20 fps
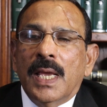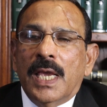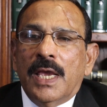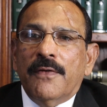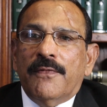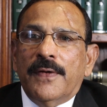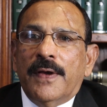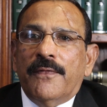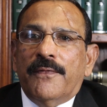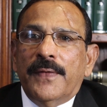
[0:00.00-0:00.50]

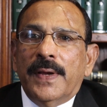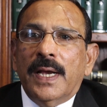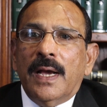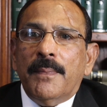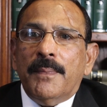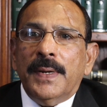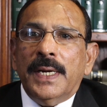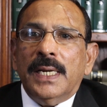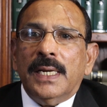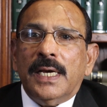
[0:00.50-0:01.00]
If your
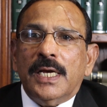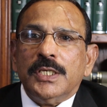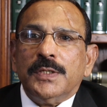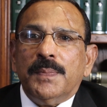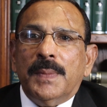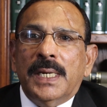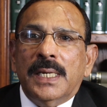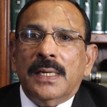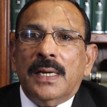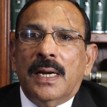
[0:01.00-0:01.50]
fingerprint has
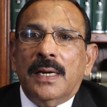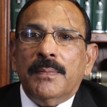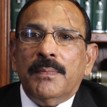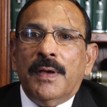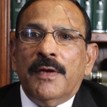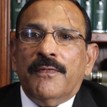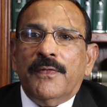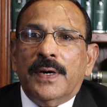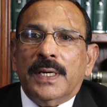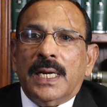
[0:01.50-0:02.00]
been done
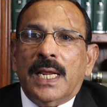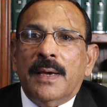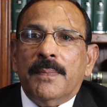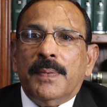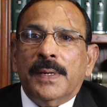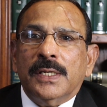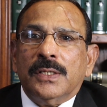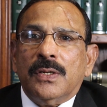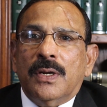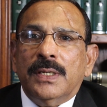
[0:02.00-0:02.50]
before
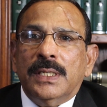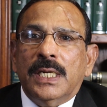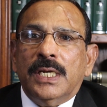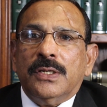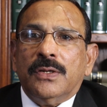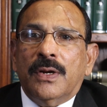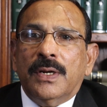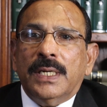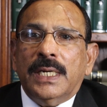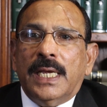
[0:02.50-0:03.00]
April
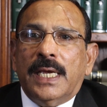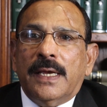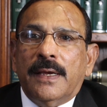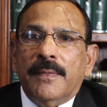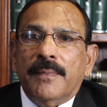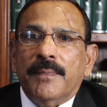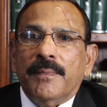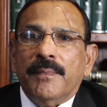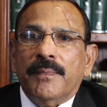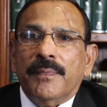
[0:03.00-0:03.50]
2020,